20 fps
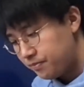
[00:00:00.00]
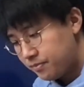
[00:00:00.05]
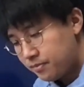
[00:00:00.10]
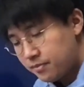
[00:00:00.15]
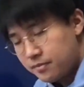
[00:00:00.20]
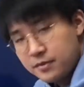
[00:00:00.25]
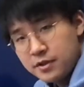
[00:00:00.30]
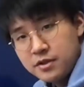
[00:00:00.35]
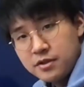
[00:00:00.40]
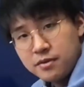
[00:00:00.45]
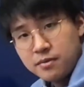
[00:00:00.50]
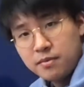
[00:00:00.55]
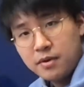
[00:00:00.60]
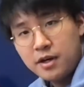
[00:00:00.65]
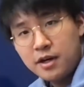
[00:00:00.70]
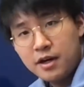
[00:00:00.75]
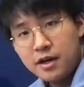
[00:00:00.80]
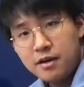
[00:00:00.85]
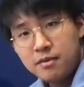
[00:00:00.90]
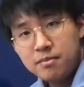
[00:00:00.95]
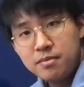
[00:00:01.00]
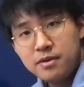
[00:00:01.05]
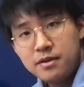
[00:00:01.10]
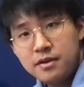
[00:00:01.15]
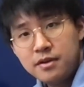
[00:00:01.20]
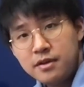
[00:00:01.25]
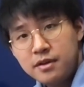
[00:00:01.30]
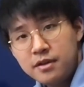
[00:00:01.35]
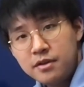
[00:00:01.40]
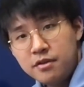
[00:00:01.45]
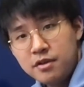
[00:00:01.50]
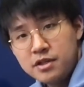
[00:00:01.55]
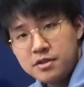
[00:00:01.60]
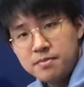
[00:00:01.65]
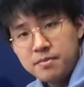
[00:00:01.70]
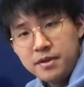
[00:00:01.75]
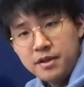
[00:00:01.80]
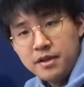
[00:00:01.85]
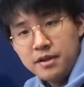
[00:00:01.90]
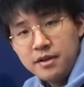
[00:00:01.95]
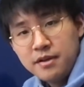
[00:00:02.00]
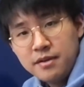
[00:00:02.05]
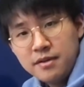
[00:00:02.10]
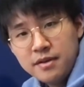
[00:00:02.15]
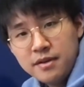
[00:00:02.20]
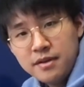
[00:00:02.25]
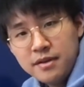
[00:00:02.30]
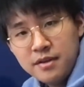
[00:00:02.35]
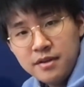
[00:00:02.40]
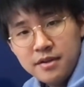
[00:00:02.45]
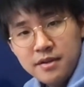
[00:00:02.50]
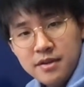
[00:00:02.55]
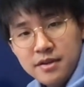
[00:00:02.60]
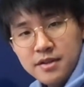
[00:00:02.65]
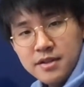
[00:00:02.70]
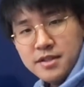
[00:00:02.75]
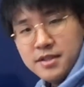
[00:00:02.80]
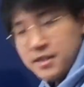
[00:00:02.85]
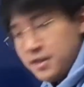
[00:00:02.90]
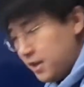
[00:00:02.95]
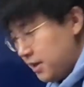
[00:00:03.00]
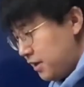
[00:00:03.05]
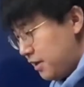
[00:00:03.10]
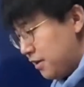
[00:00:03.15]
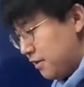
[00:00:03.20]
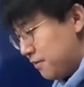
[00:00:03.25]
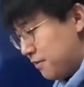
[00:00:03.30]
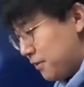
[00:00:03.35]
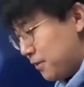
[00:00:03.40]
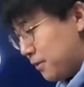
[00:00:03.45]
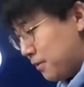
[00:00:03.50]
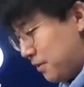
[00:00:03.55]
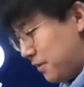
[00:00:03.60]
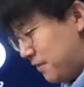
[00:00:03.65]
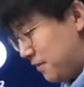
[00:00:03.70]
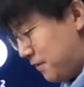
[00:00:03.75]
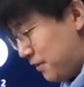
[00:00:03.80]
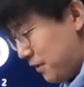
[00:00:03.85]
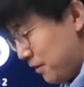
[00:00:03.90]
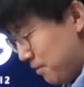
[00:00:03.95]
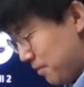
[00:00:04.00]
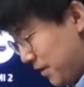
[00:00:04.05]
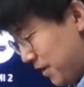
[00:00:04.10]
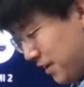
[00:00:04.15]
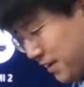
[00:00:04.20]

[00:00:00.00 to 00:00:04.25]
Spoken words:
So hub, USB, stay here for a bit.